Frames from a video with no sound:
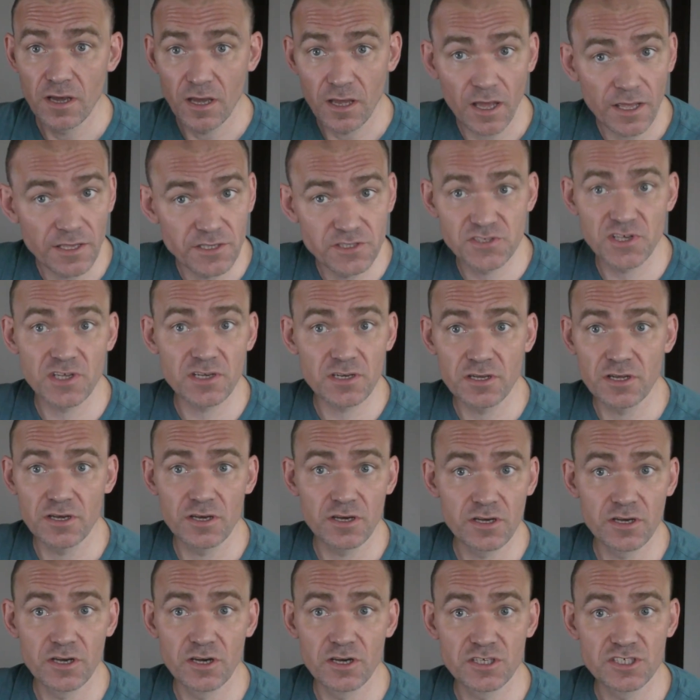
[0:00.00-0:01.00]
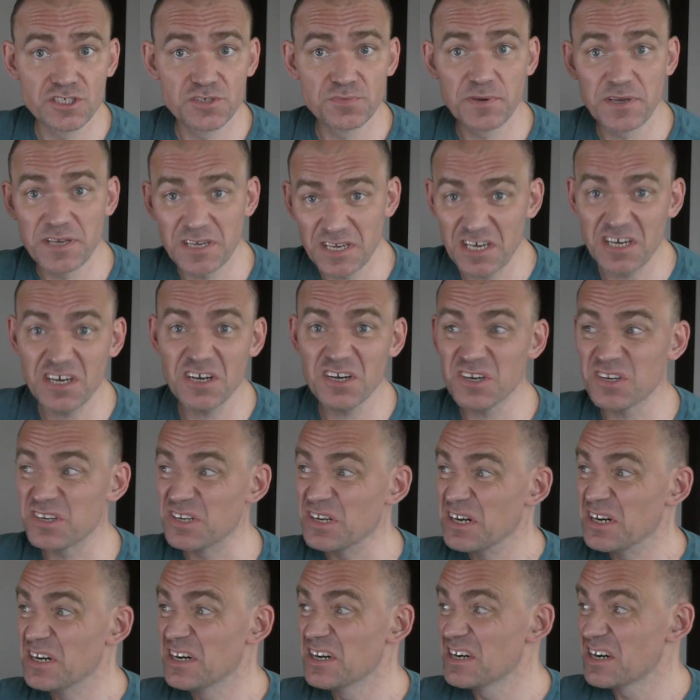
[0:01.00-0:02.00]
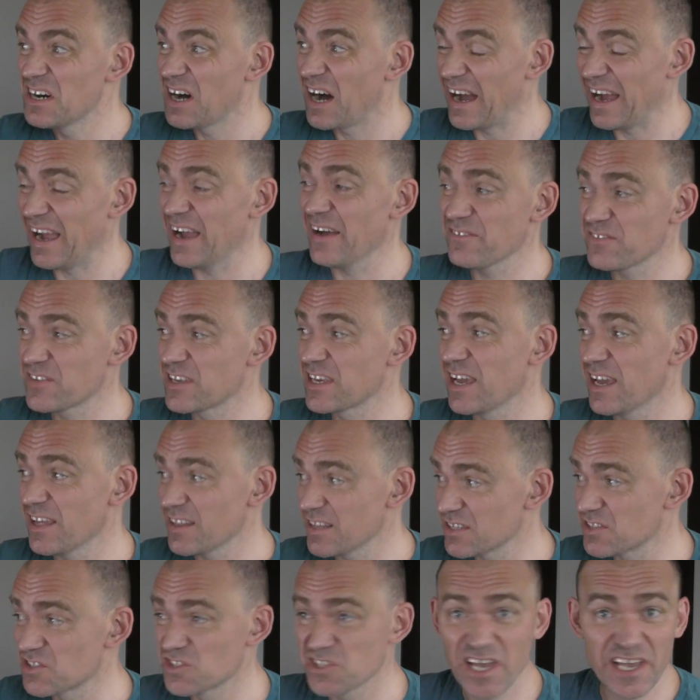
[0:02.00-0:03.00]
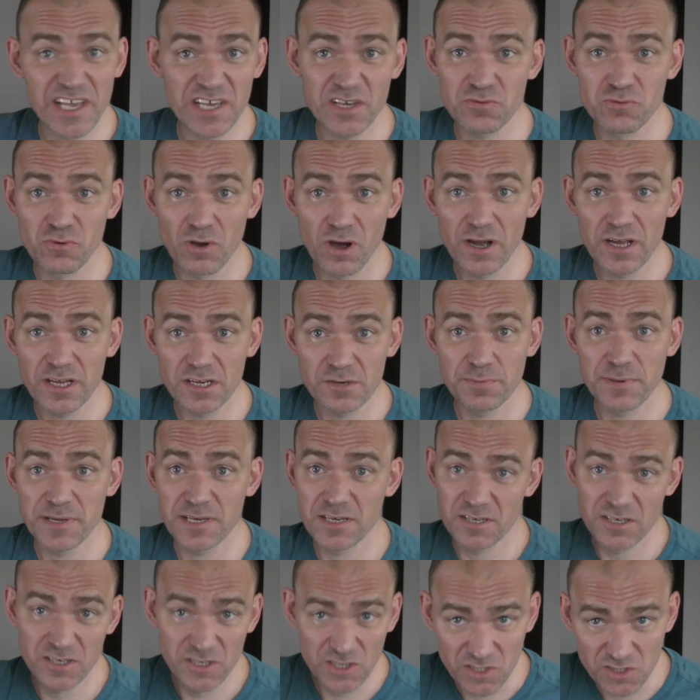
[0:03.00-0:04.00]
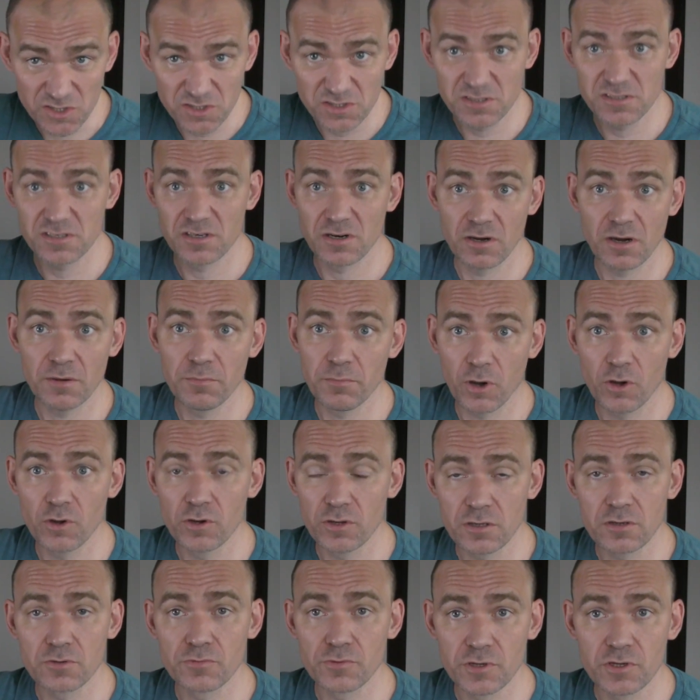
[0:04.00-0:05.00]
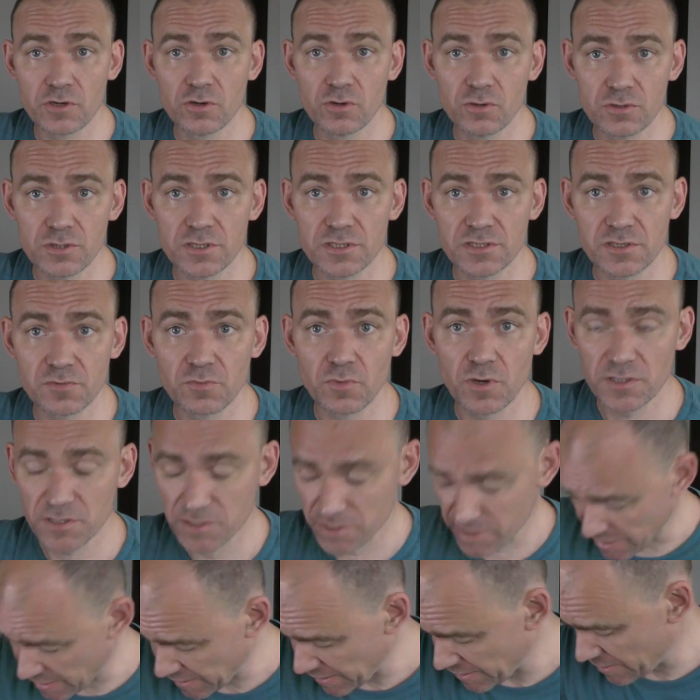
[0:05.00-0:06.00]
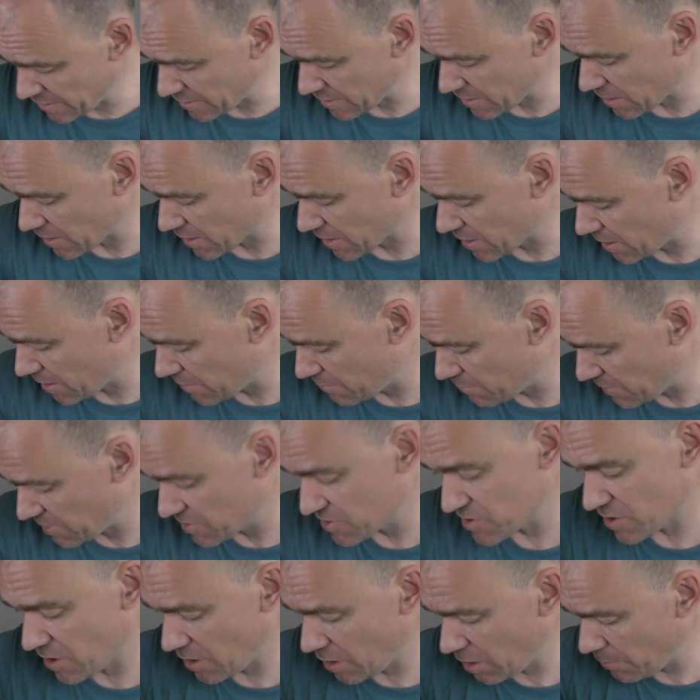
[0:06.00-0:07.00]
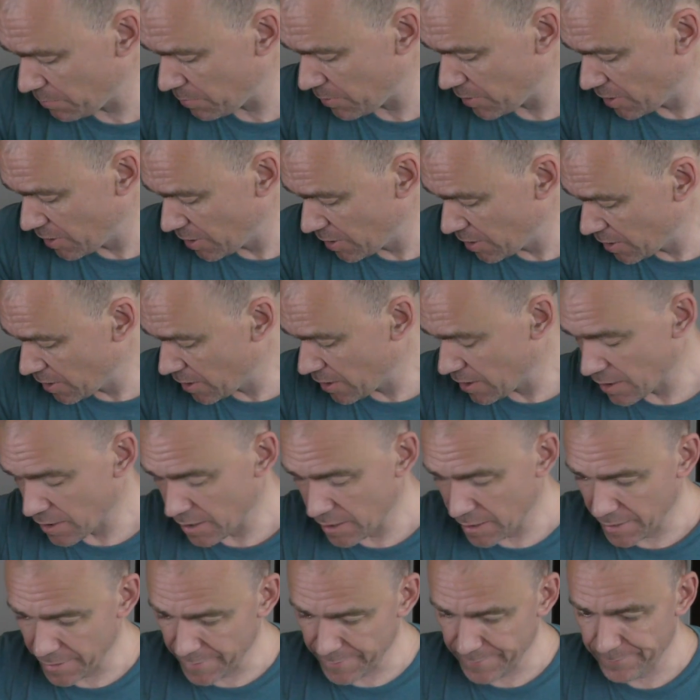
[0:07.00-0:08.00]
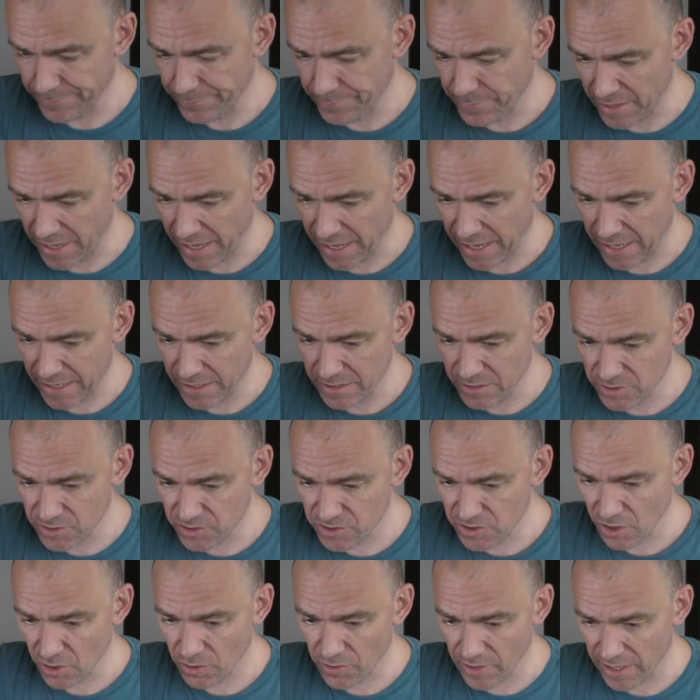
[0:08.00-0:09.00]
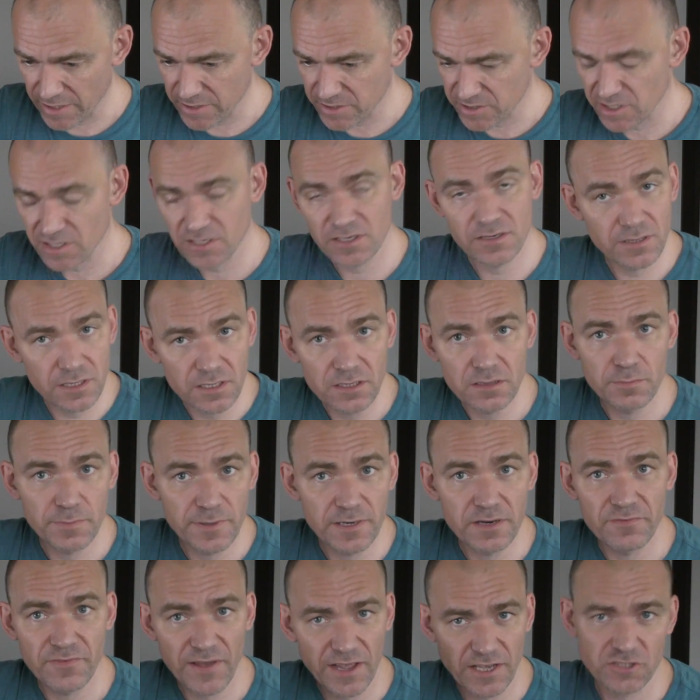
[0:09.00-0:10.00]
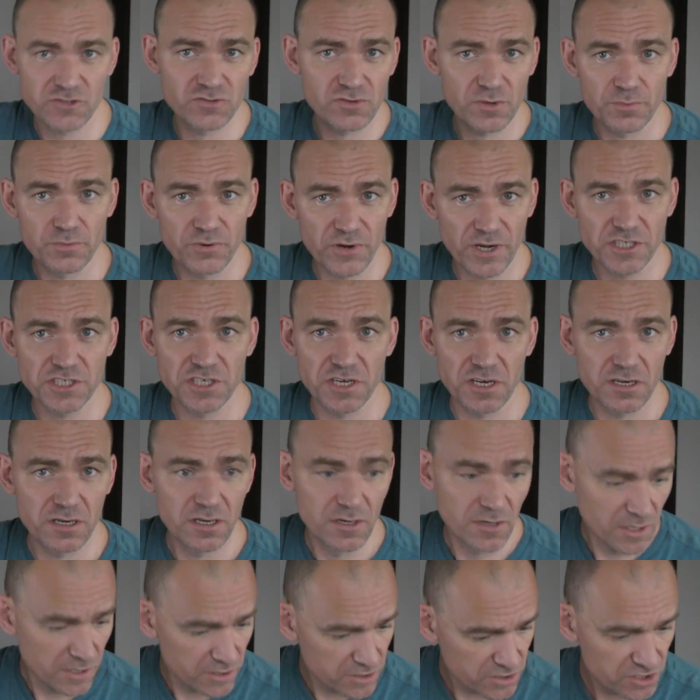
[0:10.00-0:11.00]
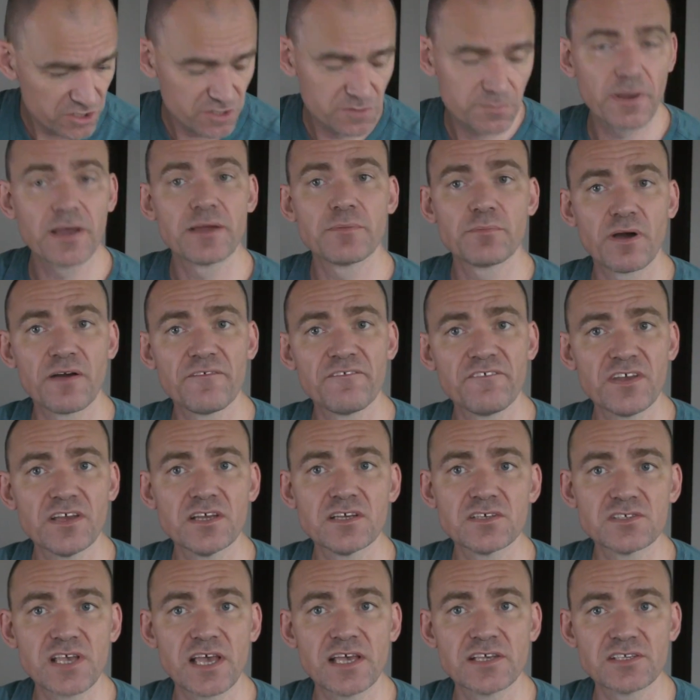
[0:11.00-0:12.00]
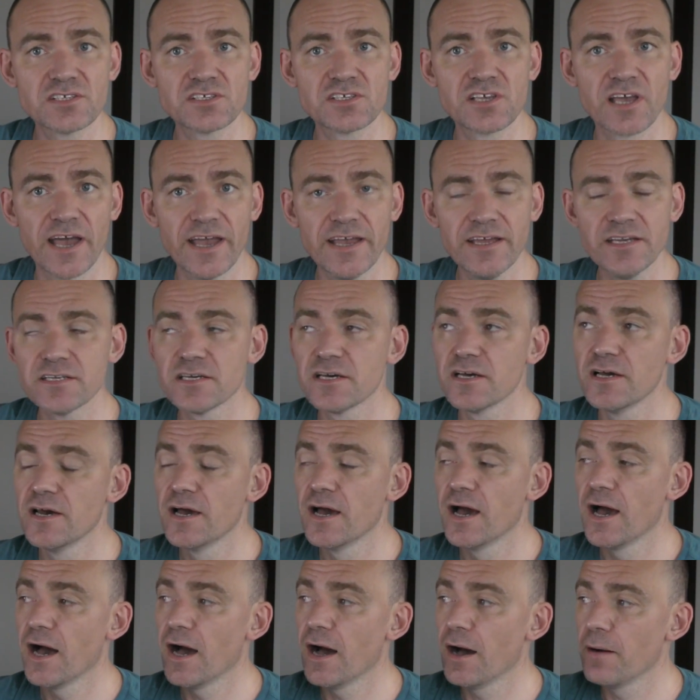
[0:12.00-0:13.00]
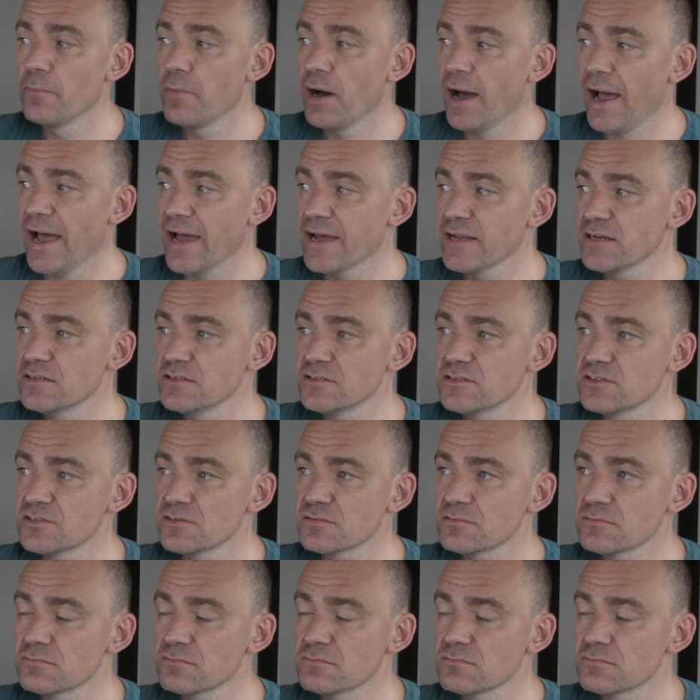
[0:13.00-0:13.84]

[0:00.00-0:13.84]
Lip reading: it suddenly occurred to me, oh, I have to get this take right because, you know, I'm only going to record this in one take. I can't mess it up. And so that sudden little bit of extra pressure just made my fingers hesitate. And